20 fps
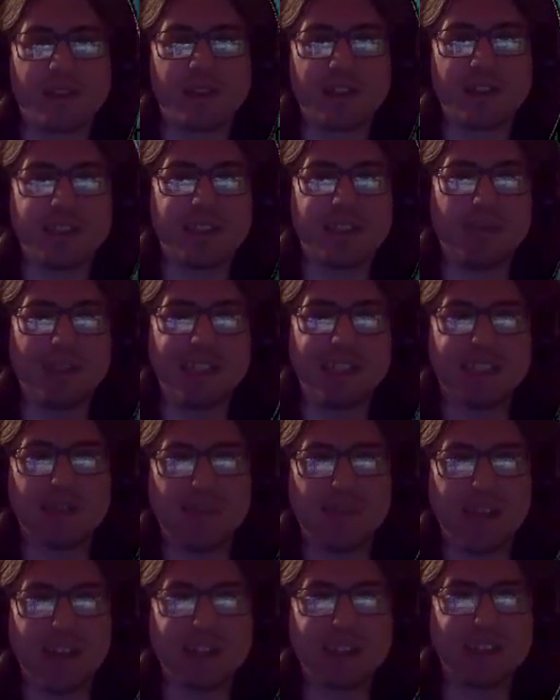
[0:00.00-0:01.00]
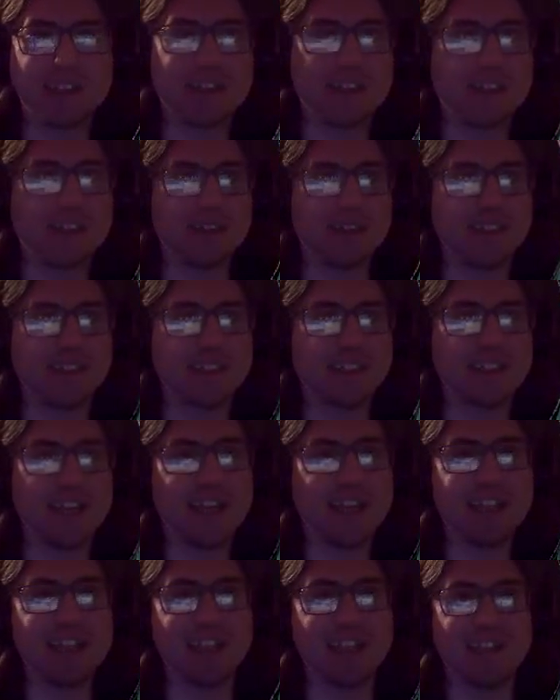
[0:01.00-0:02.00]
Summons the merchants in all
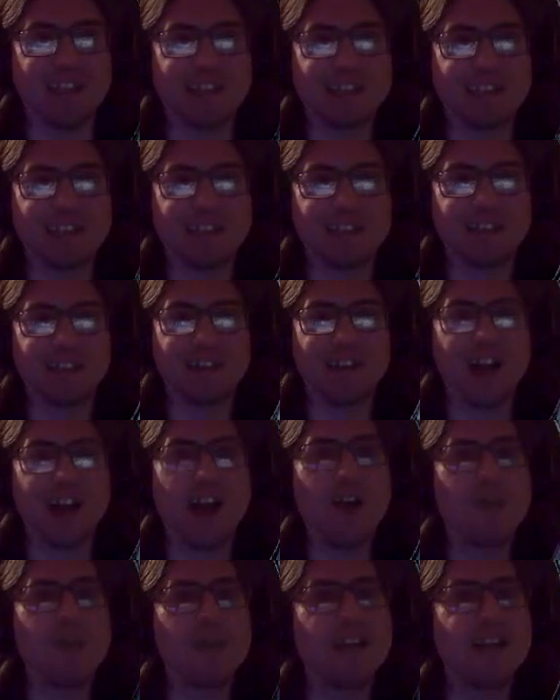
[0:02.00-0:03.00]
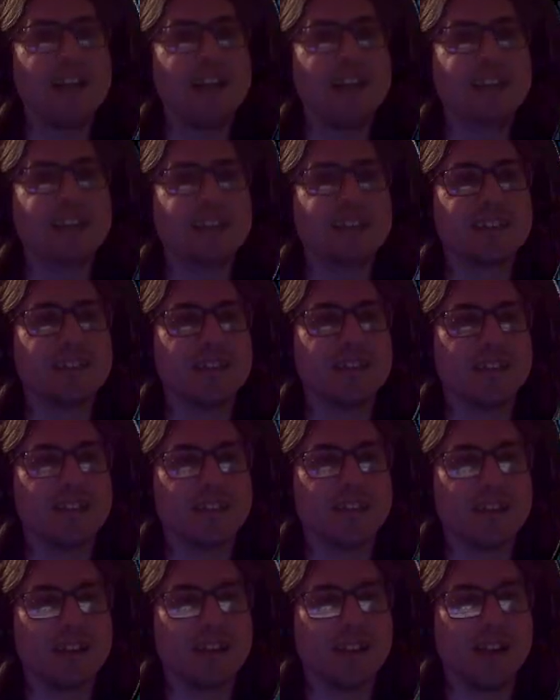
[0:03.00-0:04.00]
stages. Oh, we need
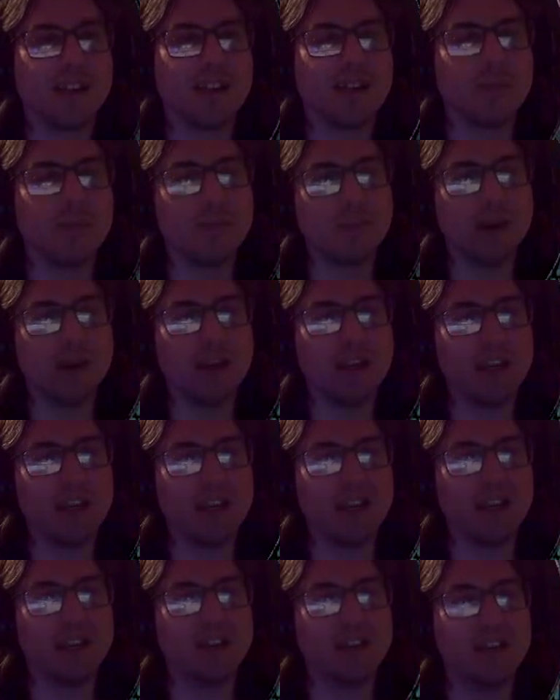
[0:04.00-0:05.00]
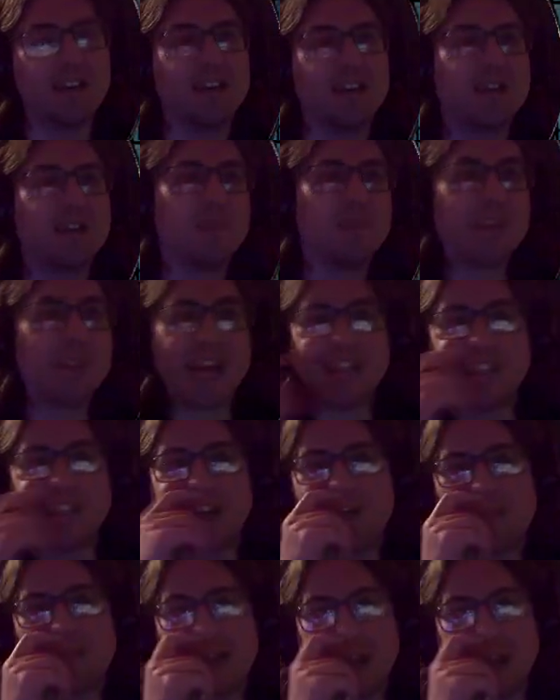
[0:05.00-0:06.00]
money. Well, that's
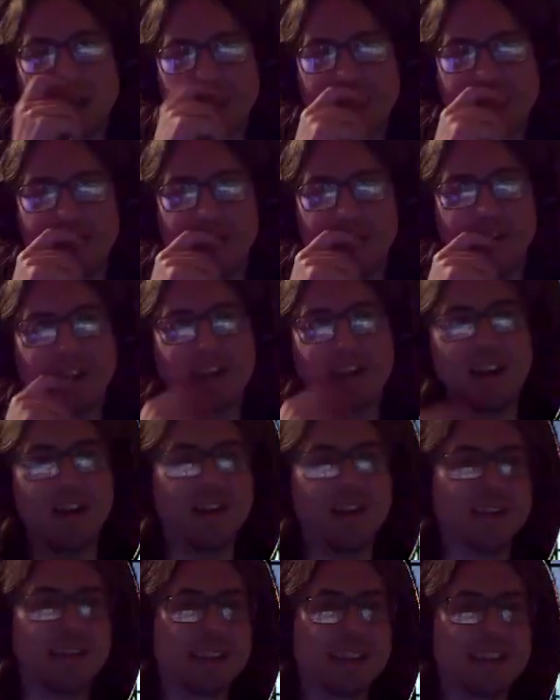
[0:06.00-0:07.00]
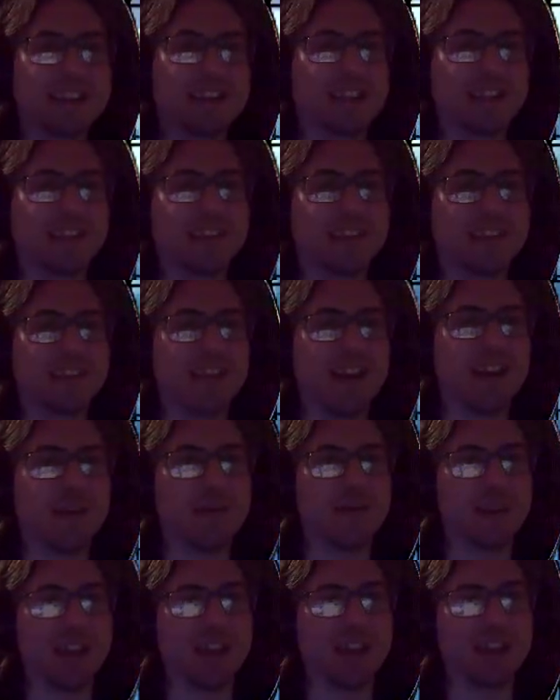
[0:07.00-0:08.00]
how we get that. Okay, I understand how
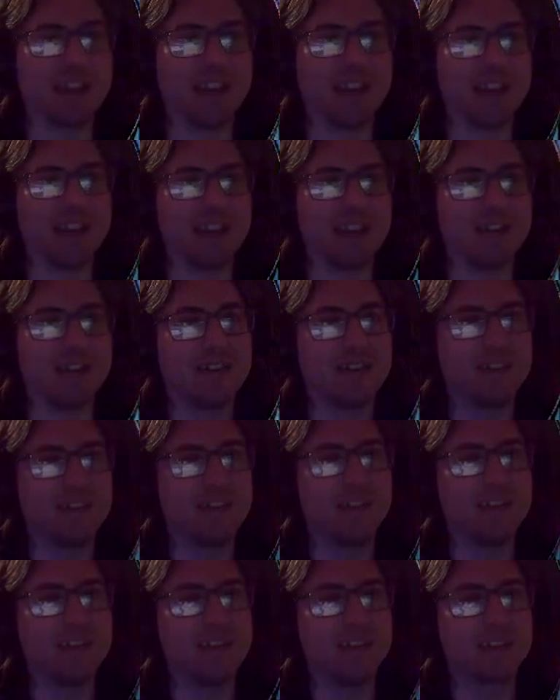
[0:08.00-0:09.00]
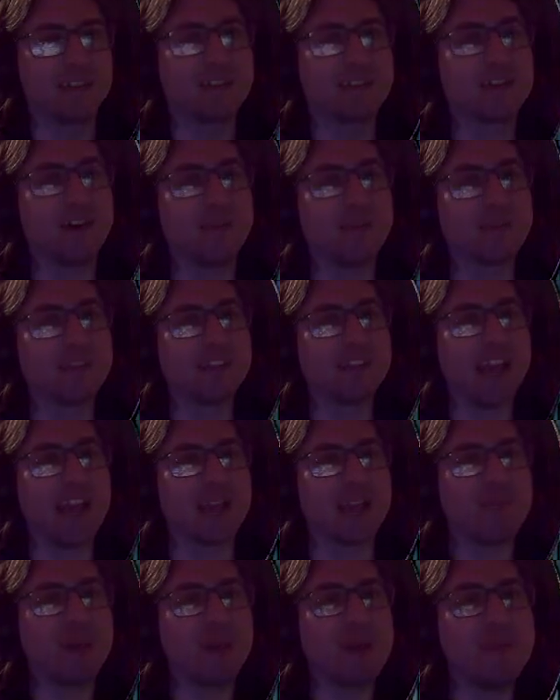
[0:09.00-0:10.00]
we get that. Golden
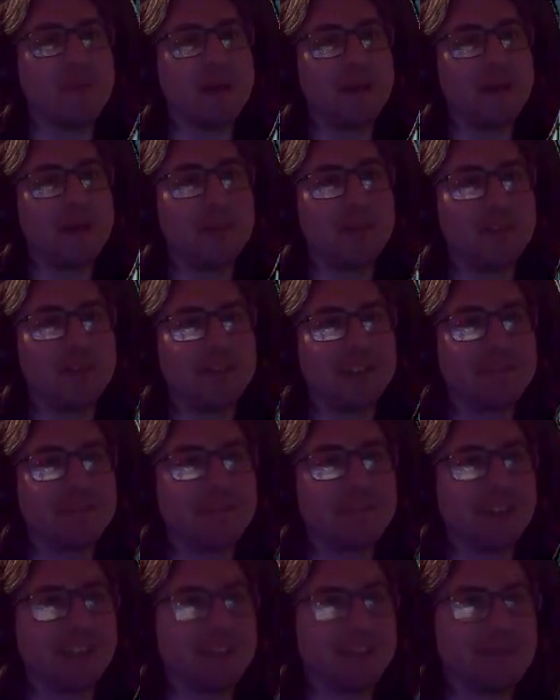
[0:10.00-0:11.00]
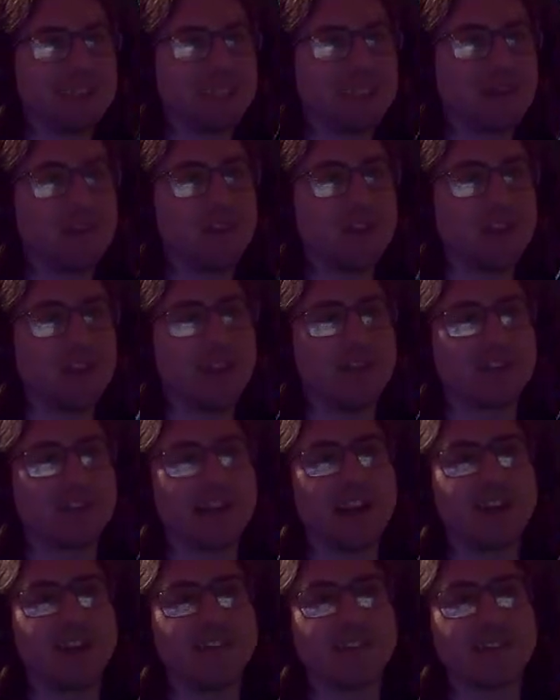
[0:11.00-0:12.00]
egg permanently improves the random stat for the current
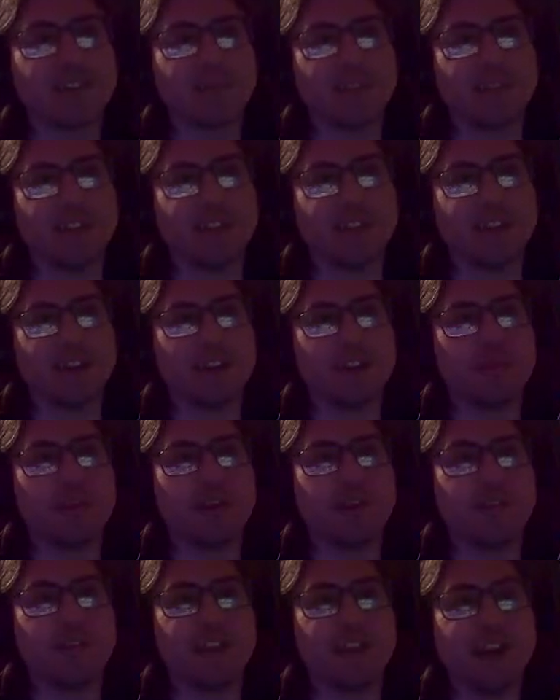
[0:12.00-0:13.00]
character by a tiny amount.